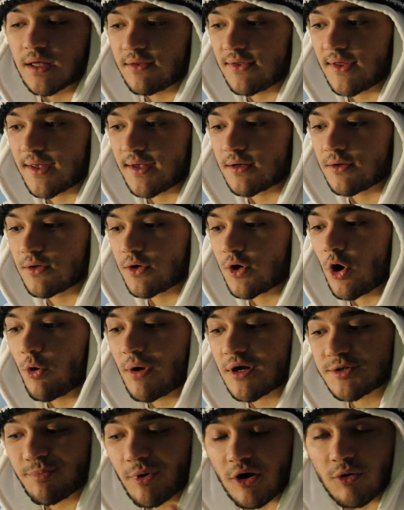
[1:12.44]
then go
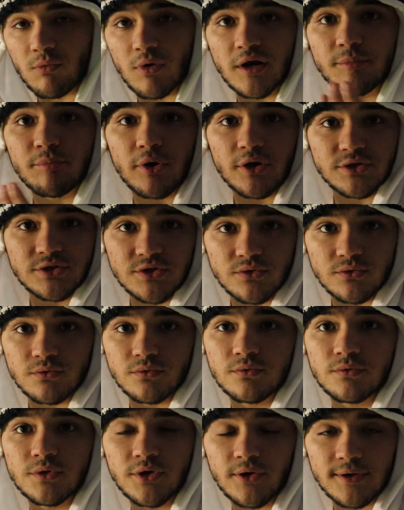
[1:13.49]
watch part 1 and part 2.
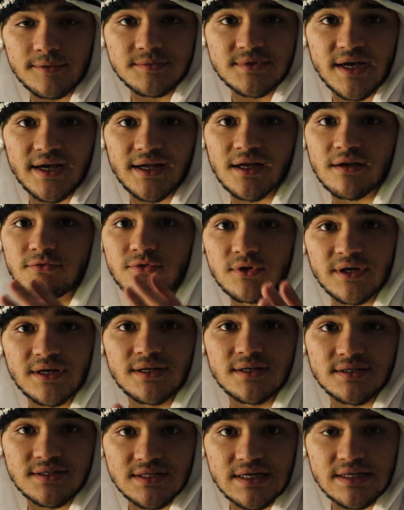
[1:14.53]
You know what I'm saying? If you
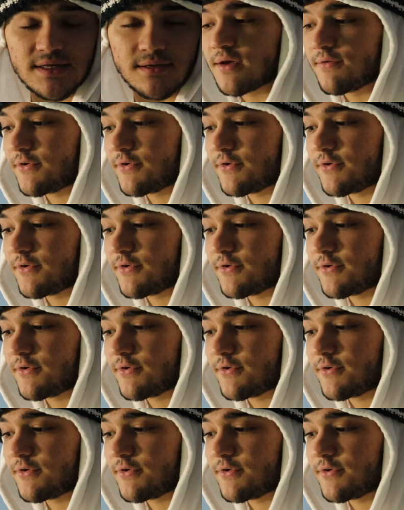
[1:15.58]
didn't see them.